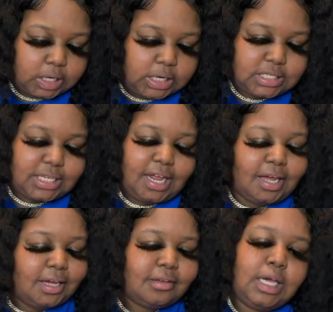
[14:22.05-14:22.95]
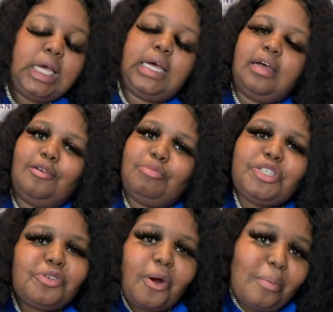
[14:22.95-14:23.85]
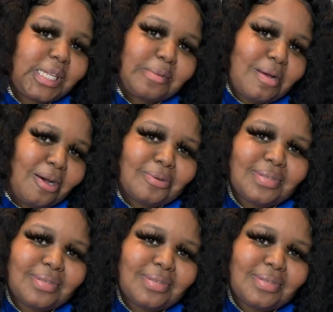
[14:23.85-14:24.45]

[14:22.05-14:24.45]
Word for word: And it's like, but you don't miss a post.